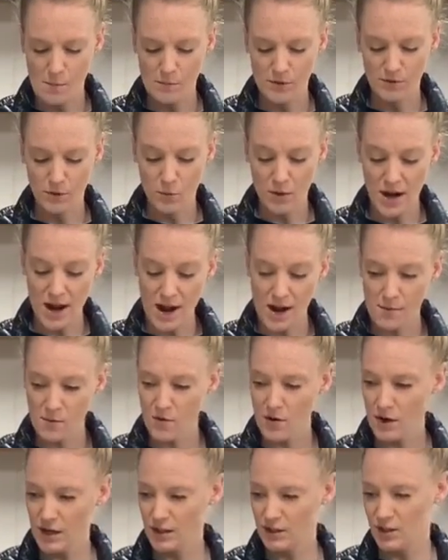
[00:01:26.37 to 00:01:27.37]
So what I'm
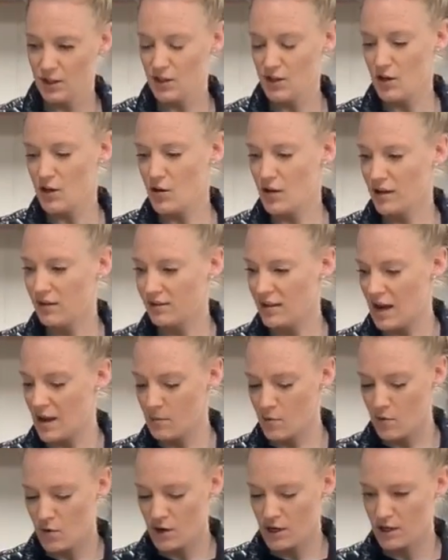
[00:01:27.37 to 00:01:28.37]
going to do is
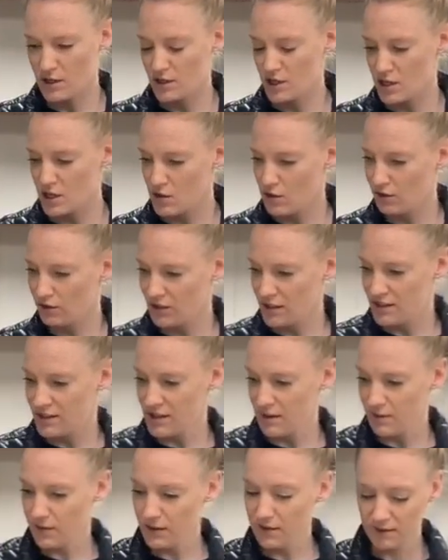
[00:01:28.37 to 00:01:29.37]
I'm going to use a
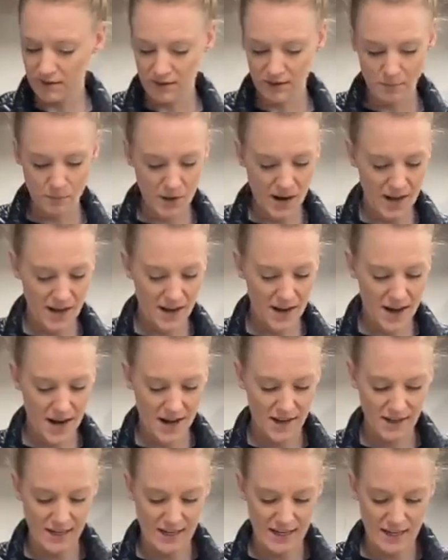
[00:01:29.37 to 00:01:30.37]
different spread
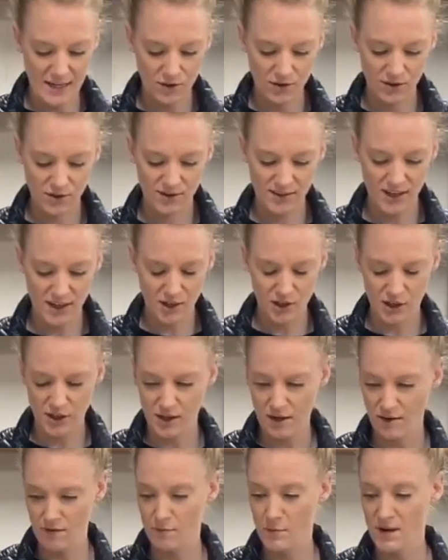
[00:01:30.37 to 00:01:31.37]
on each section
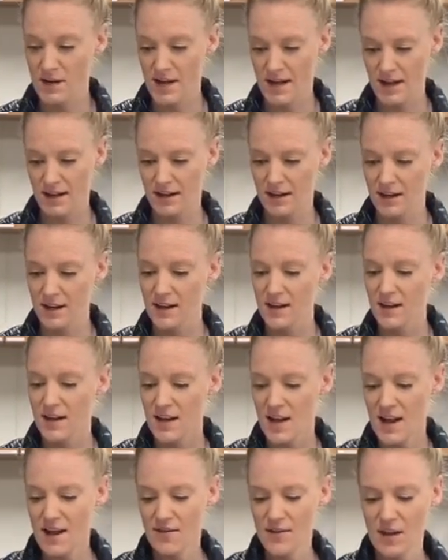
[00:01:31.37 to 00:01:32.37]
of banana
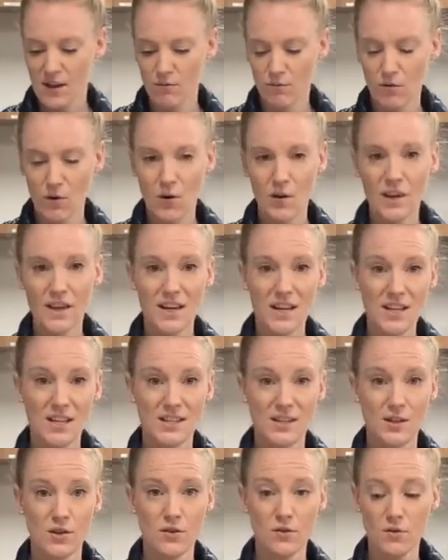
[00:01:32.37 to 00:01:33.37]
and then roll it
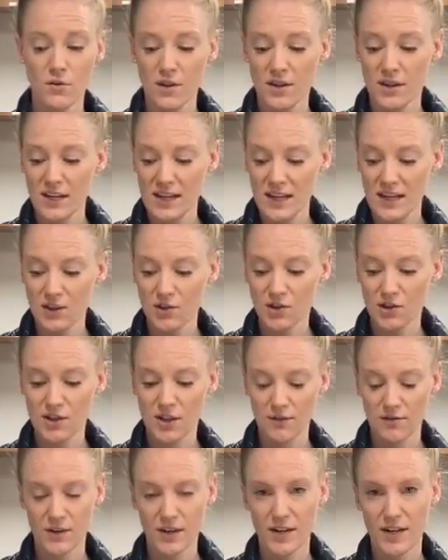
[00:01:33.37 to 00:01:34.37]
into each
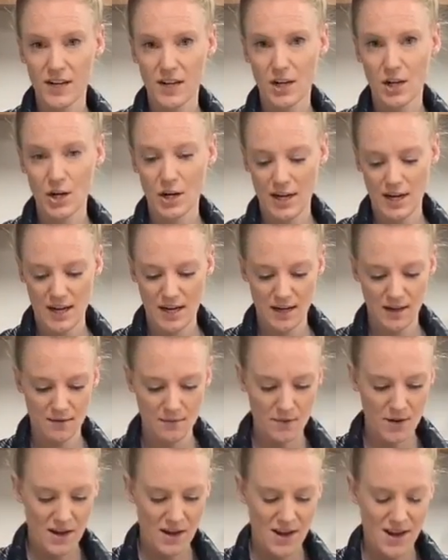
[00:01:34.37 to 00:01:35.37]
different ingredient.
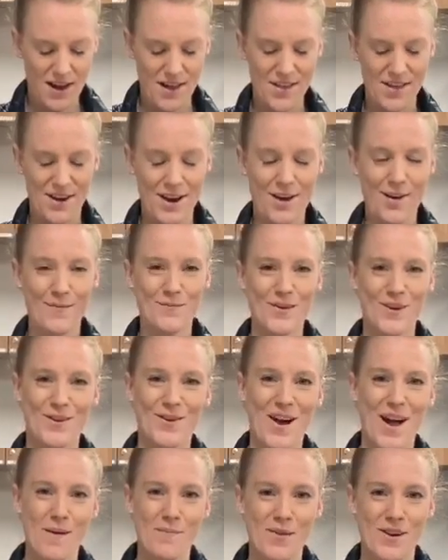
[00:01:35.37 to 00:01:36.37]
And then I'm gonna
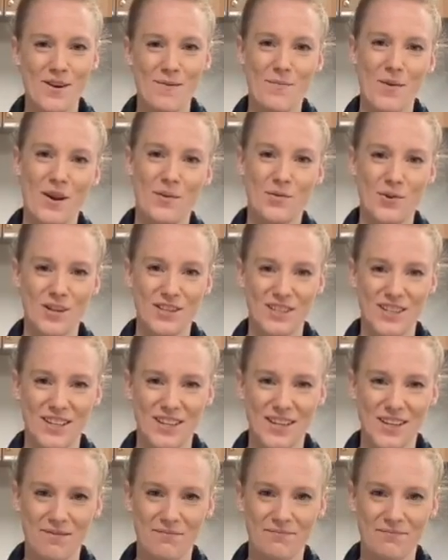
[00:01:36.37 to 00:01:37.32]
wrap it in my tortilla.